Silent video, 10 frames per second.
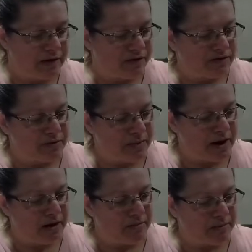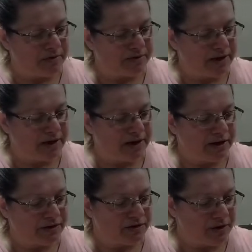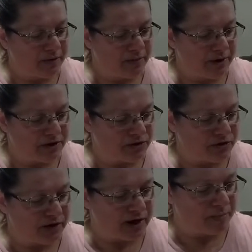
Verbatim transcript: there's some air bubbles in here, so I want to make sure that I